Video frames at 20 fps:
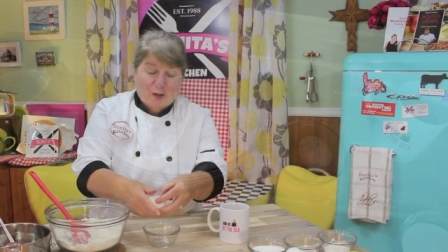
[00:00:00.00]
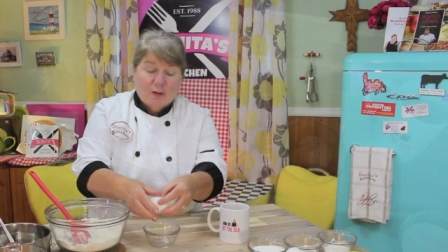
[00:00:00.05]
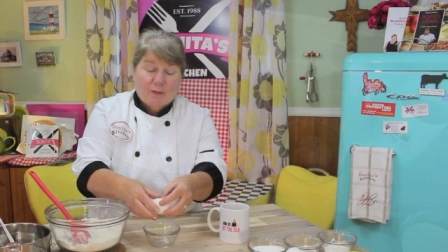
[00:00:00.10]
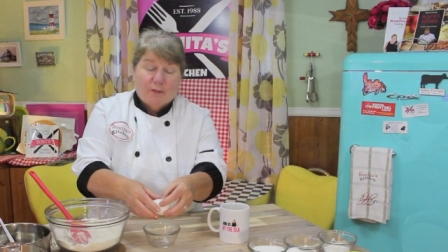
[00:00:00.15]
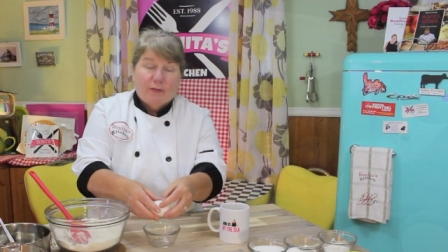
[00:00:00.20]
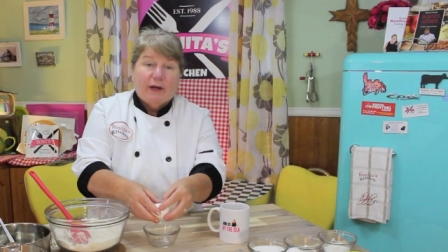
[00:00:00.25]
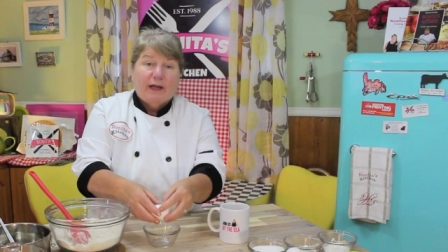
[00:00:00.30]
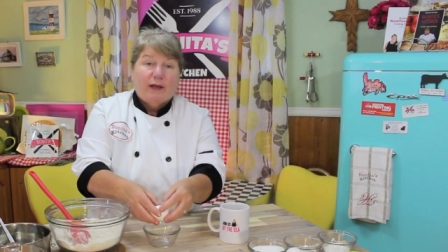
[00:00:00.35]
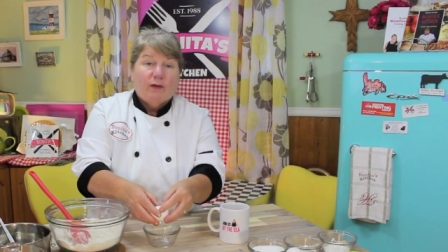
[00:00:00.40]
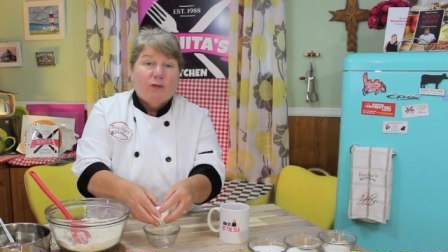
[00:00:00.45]
gonna
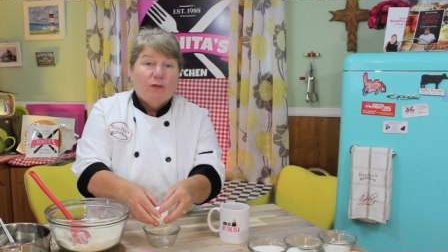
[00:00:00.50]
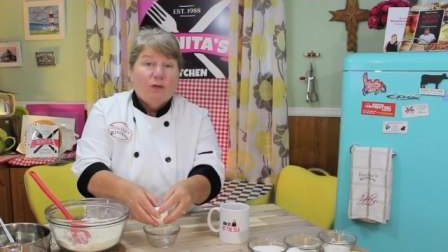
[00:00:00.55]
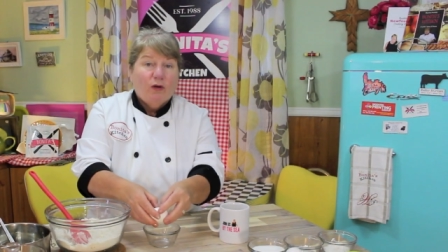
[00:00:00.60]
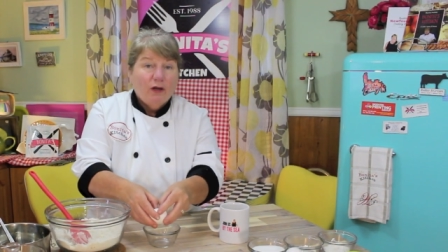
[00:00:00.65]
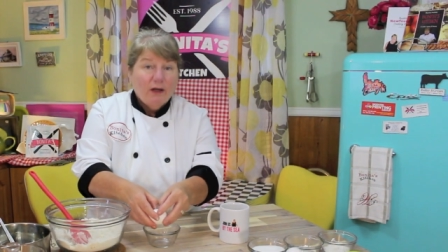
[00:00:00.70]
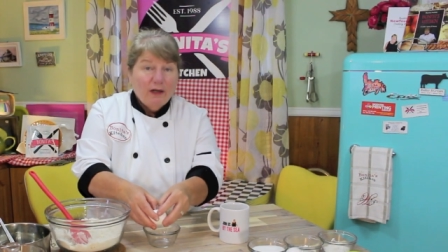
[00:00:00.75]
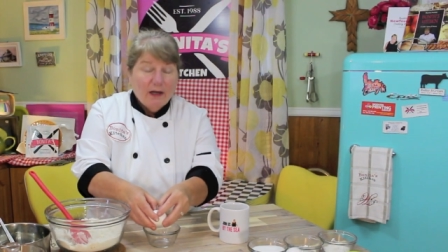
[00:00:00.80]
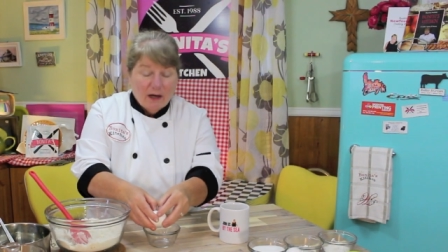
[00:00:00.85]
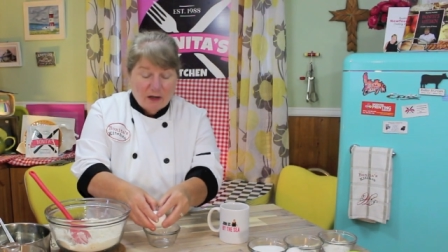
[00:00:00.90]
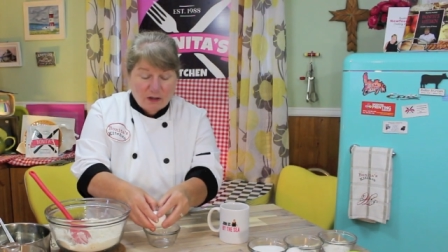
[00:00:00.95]
break
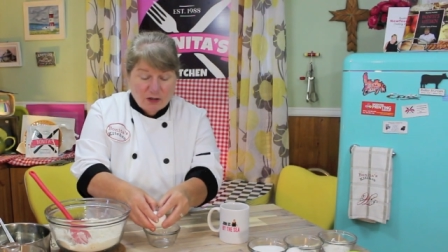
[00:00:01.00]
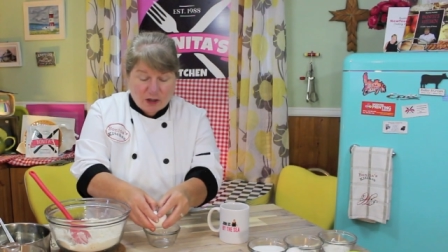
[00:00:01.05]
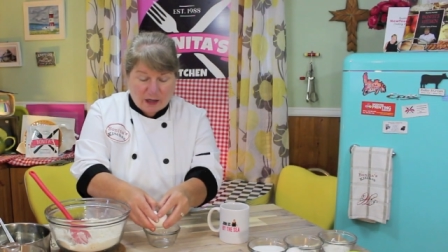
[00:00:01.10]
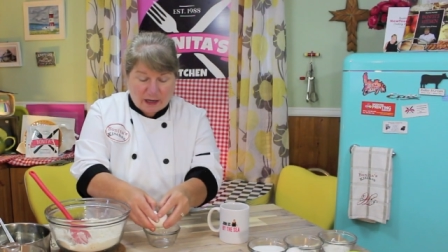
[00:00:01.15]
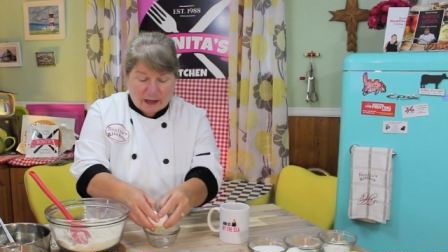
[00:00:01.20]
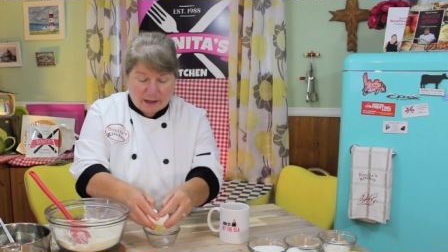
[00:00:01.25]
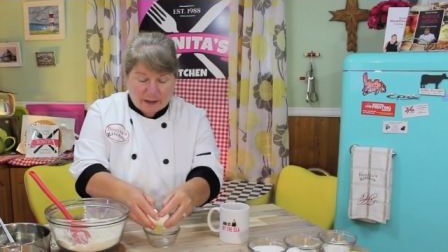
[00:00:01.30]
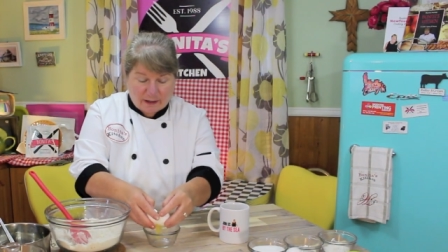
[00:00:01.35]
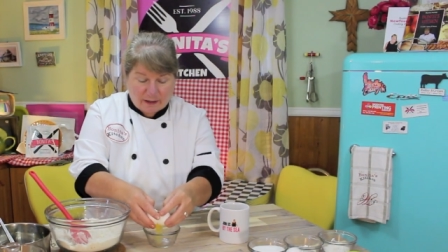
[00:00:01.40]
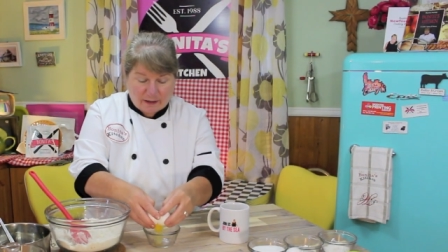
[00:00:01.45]
one large
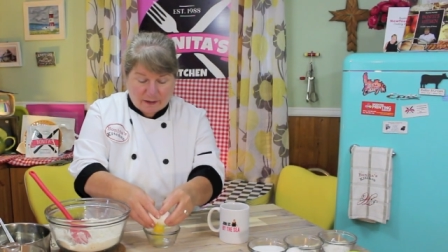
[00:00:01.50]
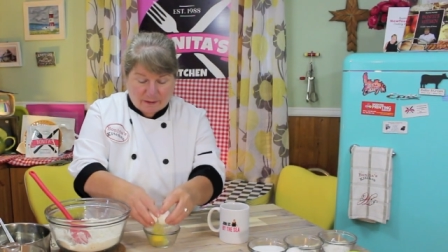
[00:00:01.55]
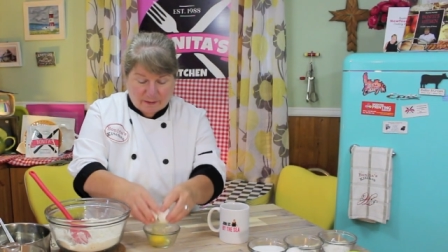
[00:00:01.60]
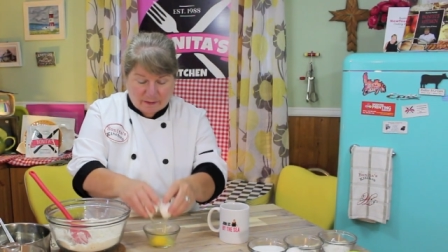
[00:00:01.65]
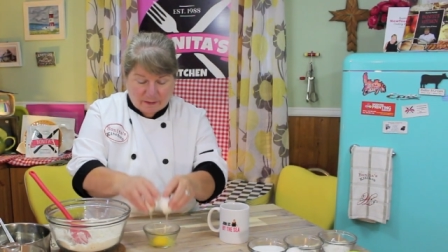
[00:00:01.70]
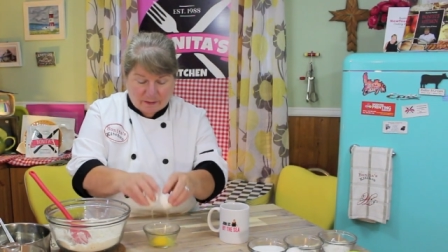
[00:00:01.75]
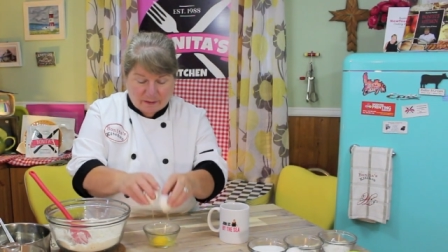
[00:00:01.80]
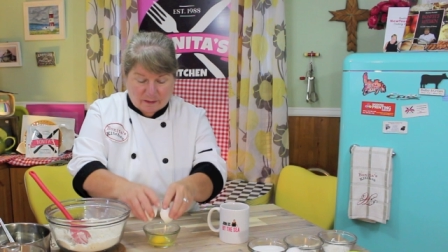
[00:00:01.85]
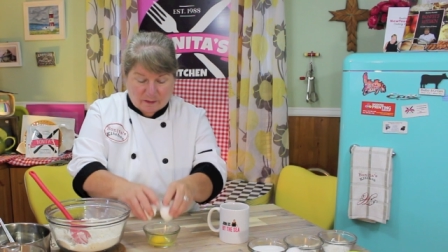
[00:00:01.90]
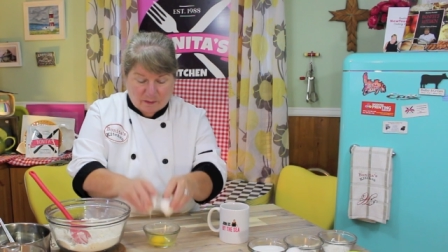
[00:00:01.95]
egg,
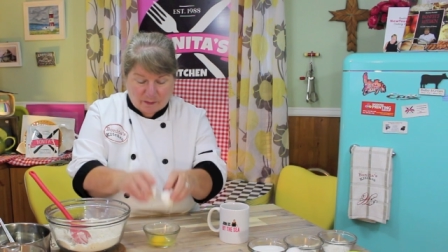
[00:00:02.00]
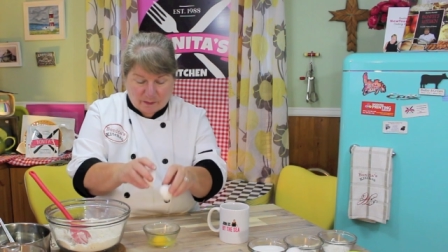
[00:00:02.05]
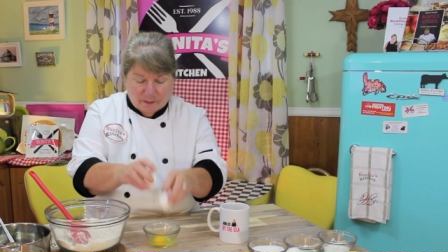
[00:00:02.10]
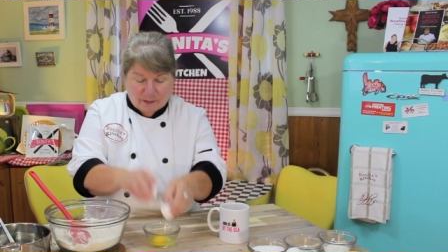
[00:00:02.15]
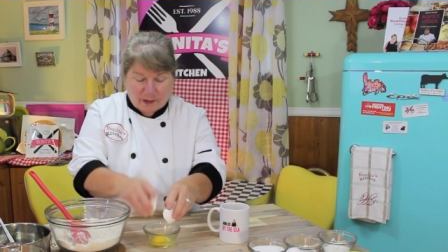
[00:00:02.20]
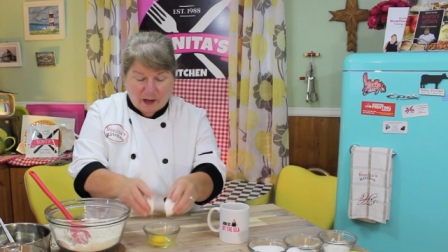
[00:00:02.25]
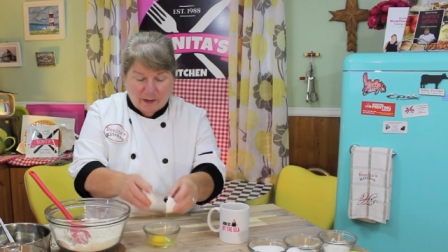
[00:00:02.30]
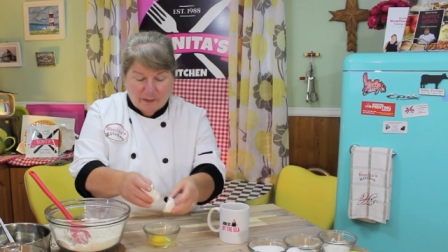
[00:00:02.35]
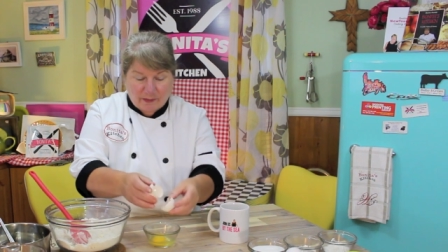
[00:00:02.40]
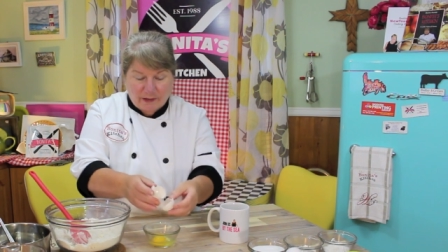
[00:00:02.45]

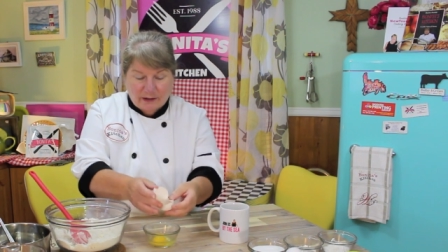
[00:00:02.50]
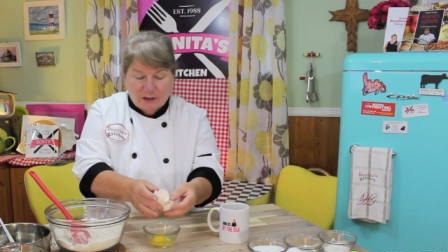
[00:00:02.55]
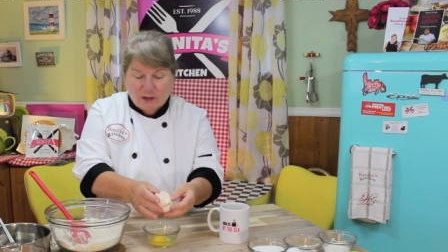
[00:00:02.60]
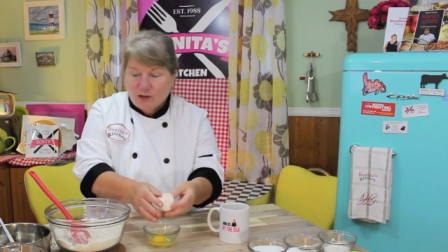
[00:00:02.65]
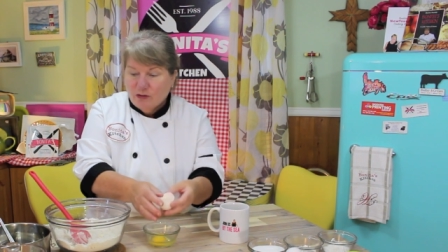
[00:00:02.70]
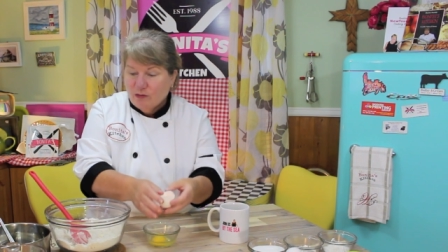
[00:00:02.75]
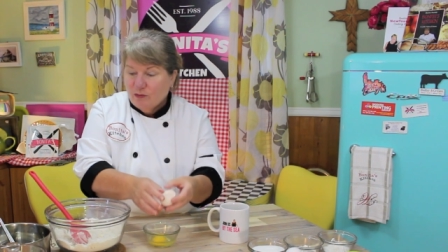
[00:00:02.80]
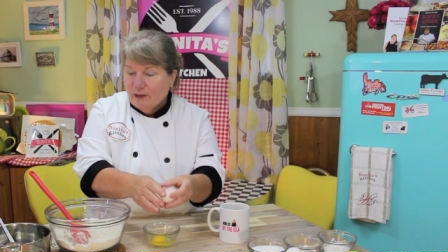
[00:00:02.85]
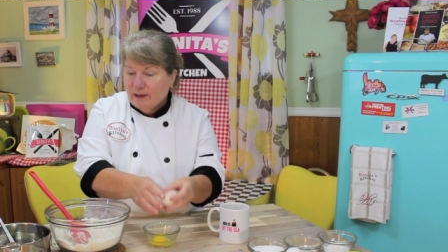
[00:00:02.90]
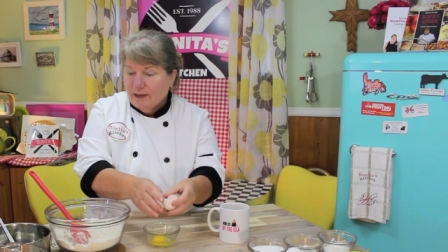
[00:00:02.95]
pop
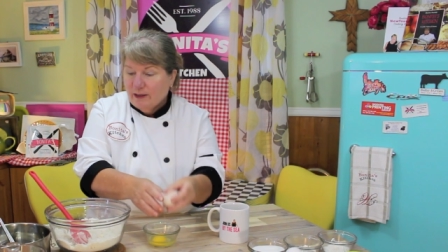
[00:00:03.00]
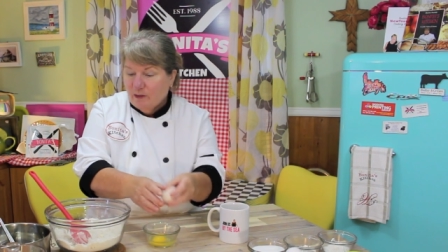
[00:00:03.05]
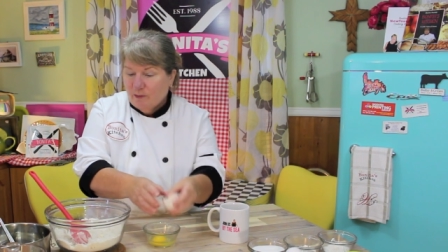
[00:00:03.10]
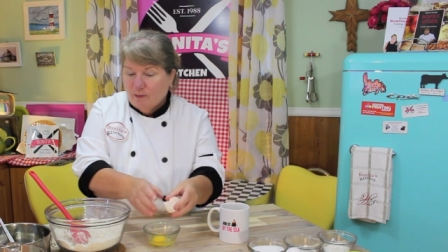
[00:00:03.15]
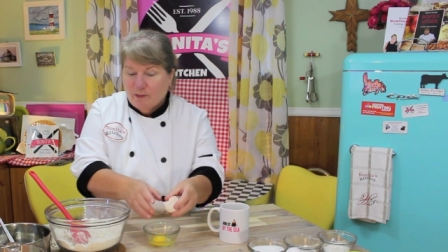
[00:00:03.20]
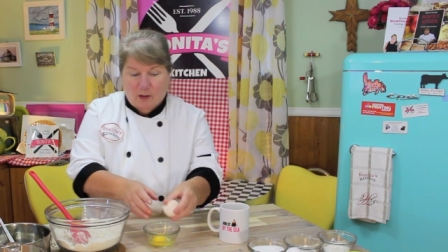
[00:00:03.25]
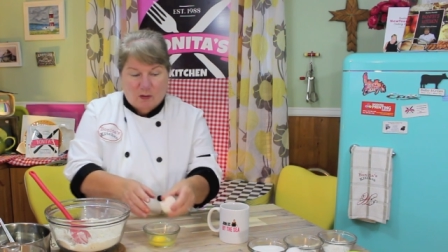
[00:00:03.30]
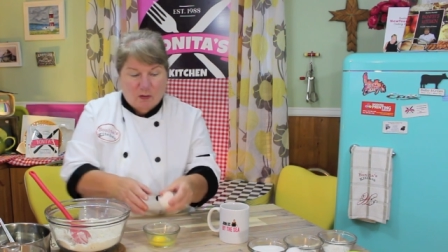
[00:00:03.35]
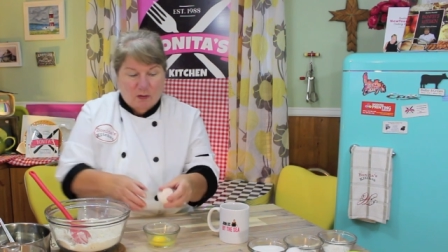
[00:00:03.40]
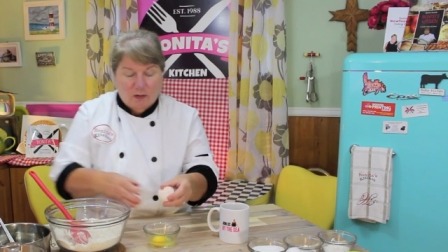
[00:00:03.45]
into a little
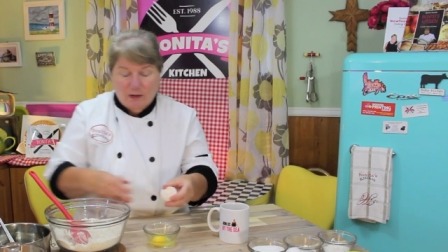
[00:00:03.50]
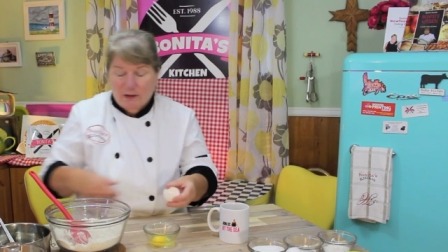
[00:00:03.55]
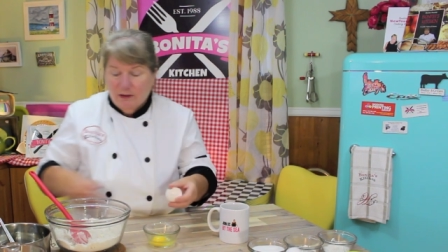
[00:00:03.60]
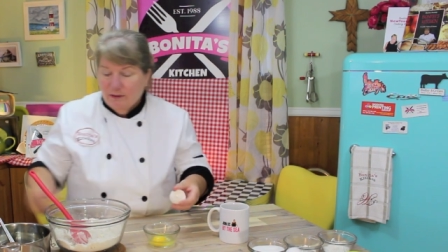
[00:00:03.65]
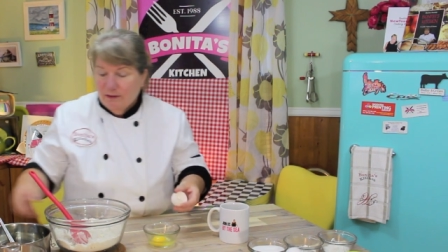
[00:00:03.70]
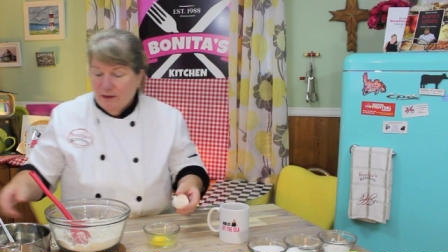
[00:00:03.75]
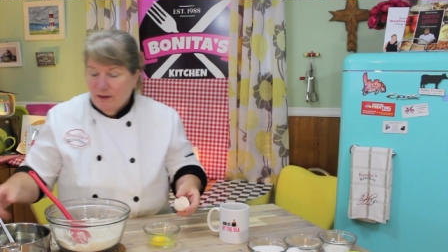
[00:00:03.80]
bowl,